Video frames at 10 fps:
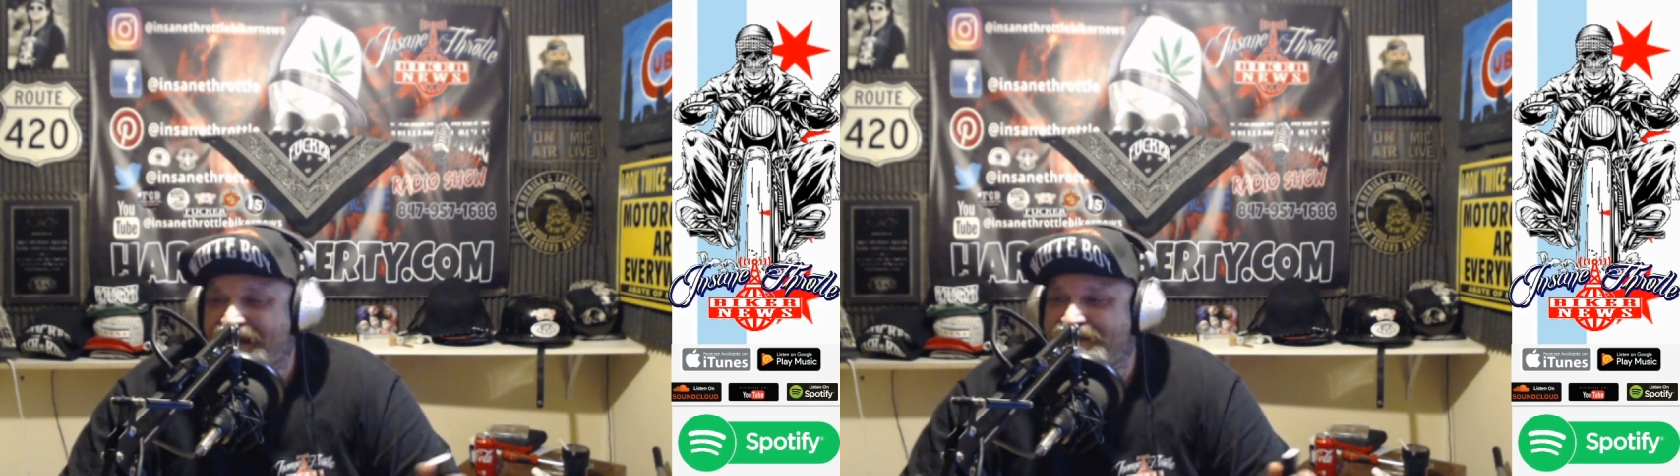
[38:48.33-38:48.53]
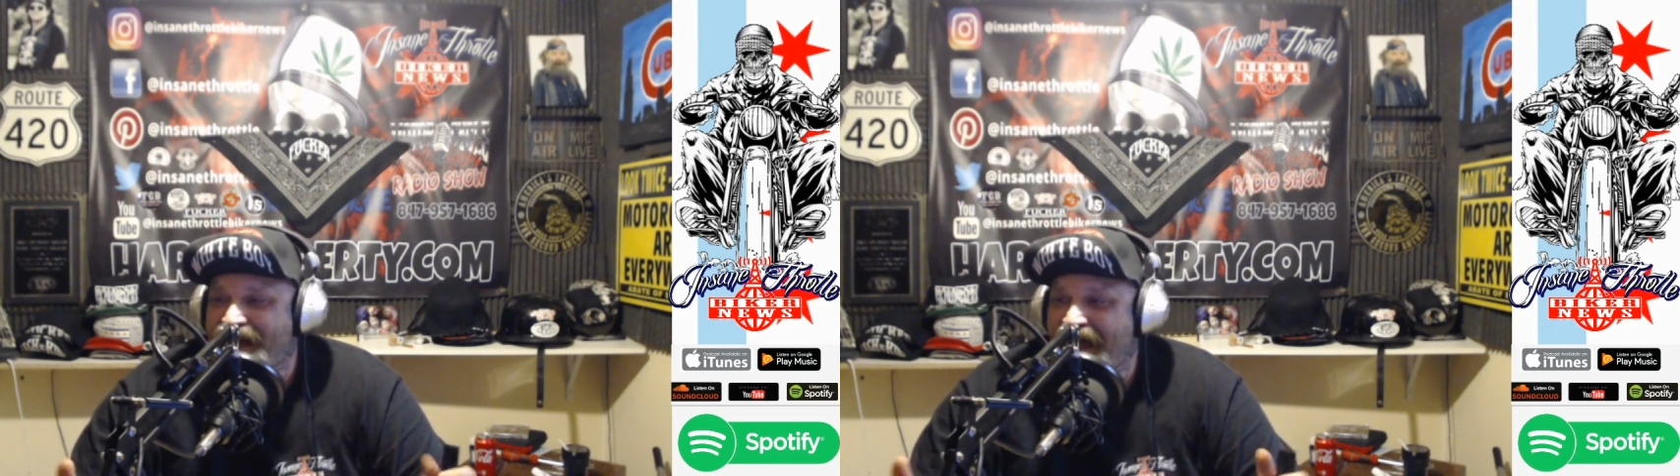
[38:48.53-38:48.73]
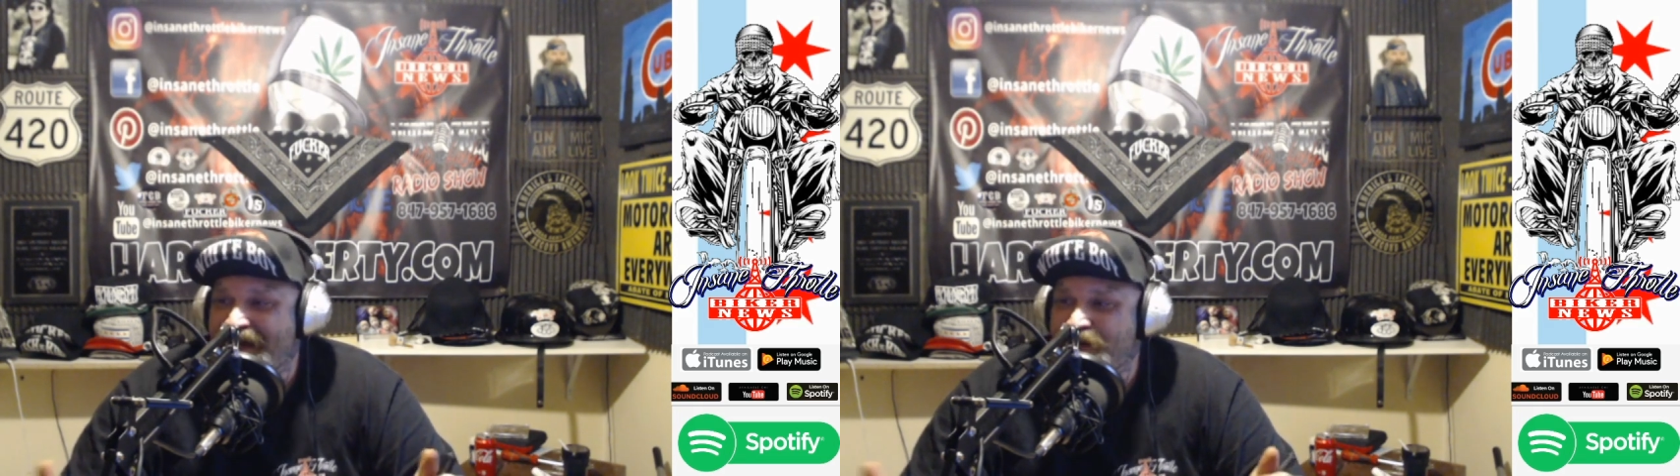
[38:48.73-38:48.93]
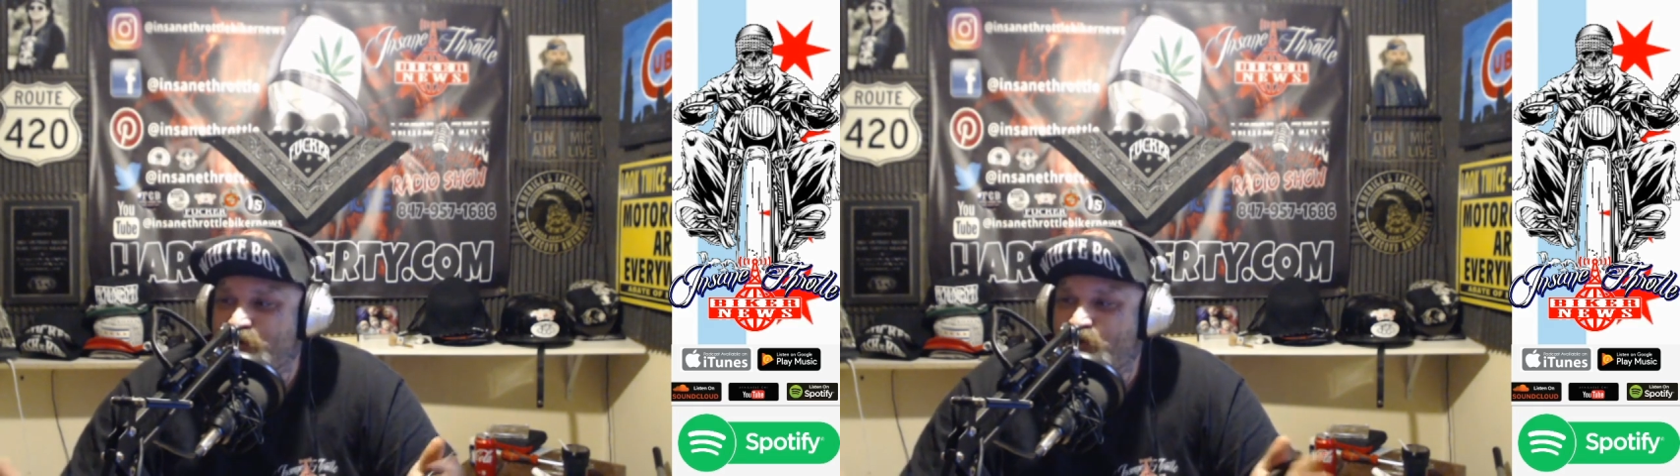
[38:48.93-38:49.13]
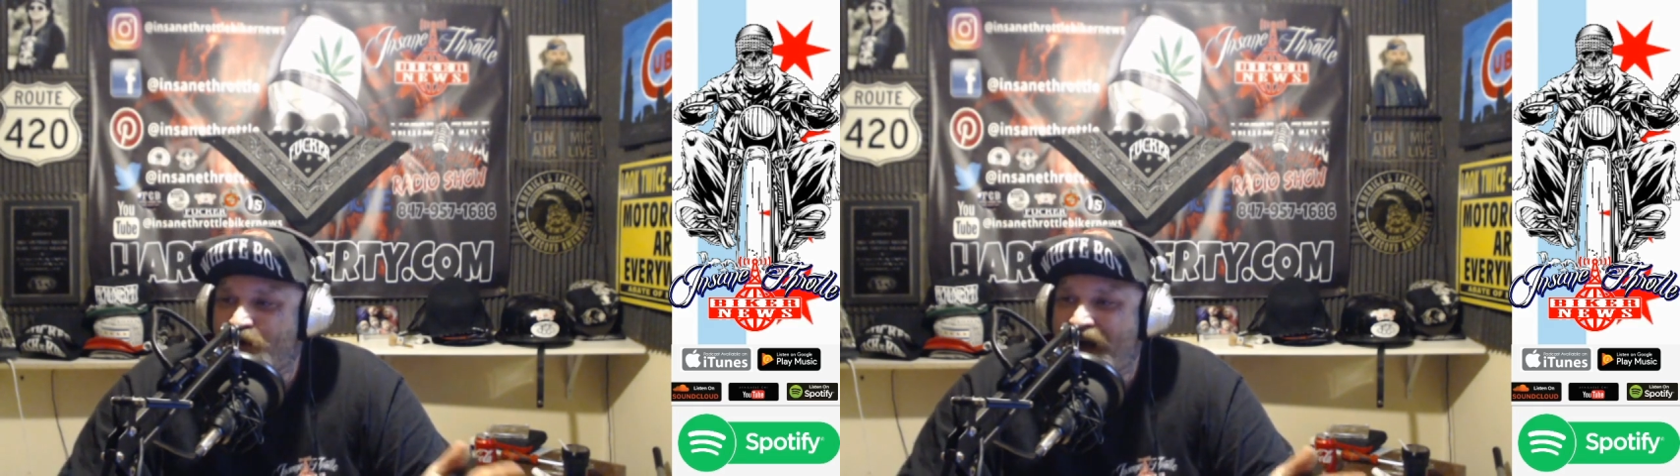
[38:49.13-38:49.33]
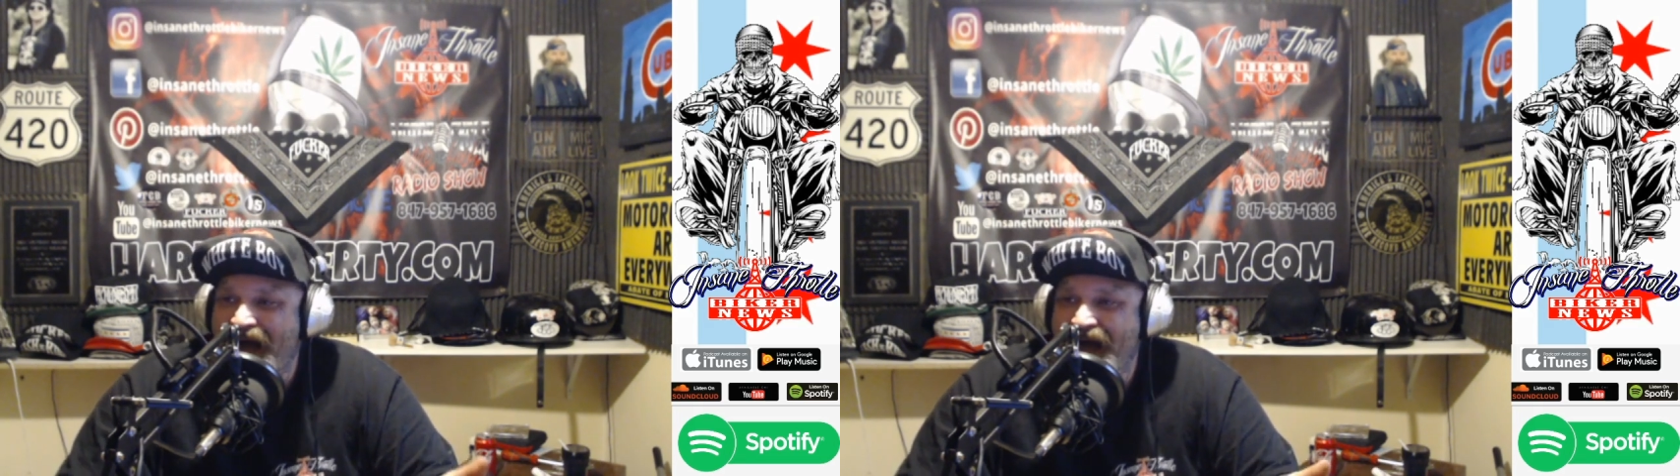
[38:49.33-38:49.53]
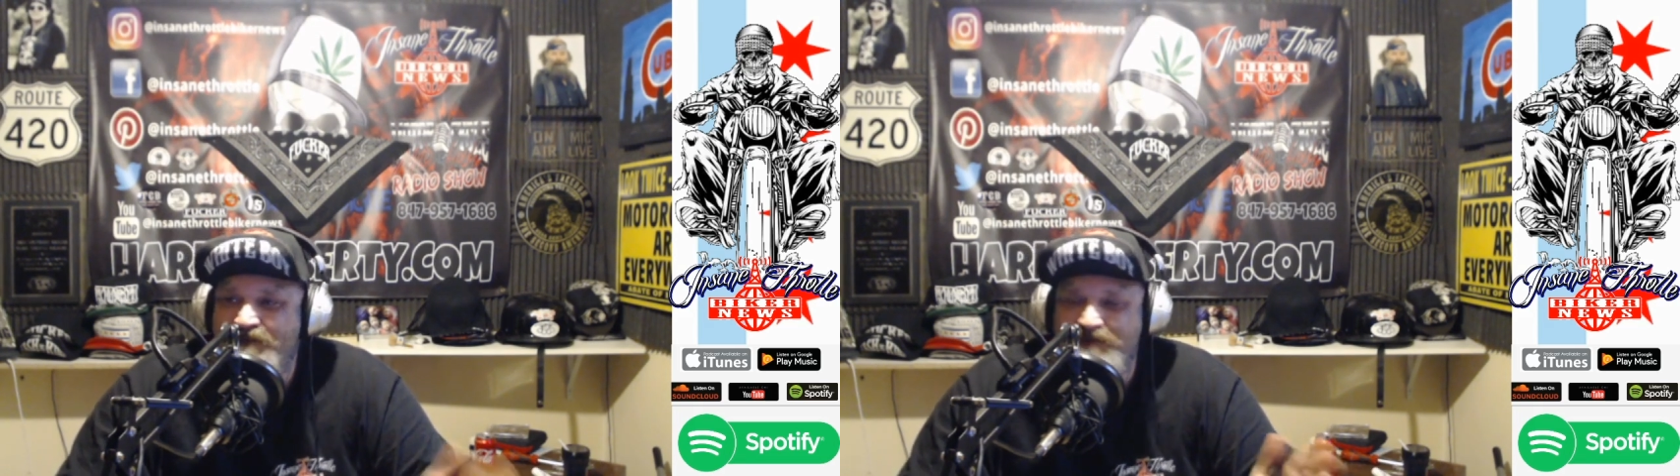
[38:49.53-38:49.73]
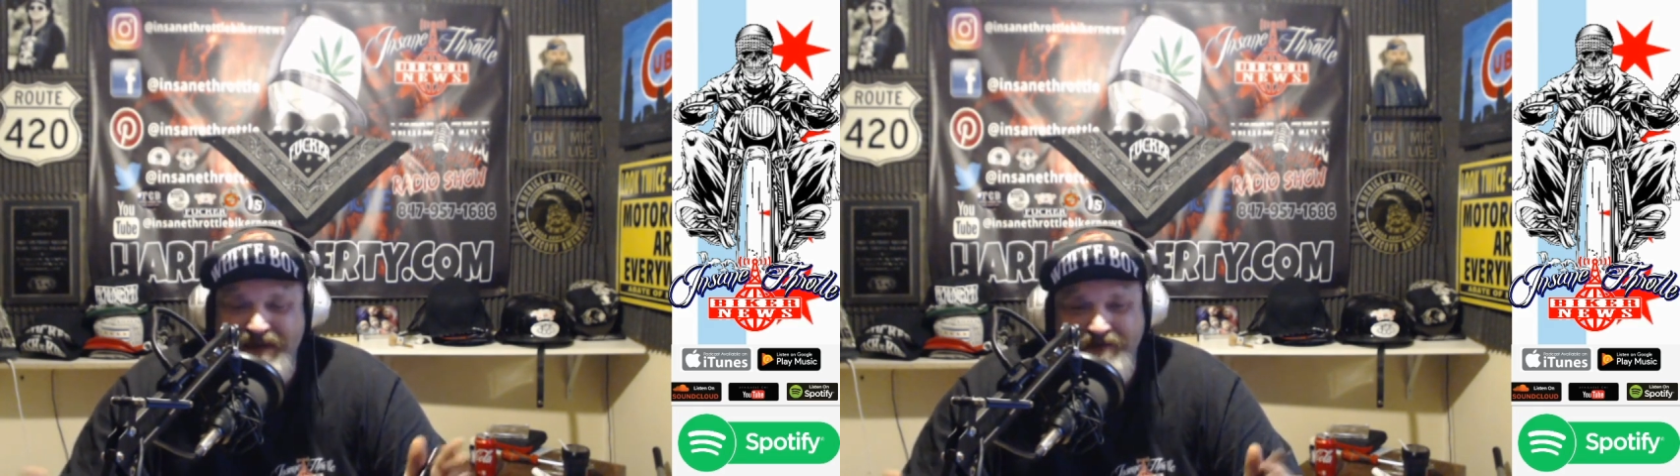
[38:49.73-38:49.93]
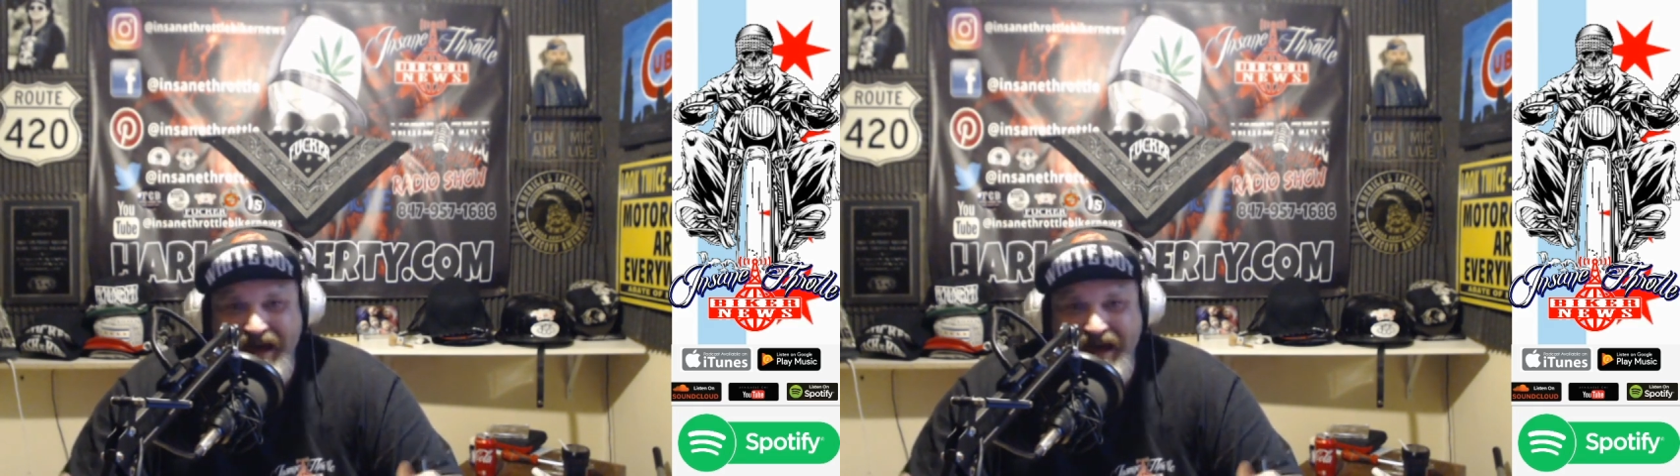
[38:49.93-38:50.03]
it's an actual hobby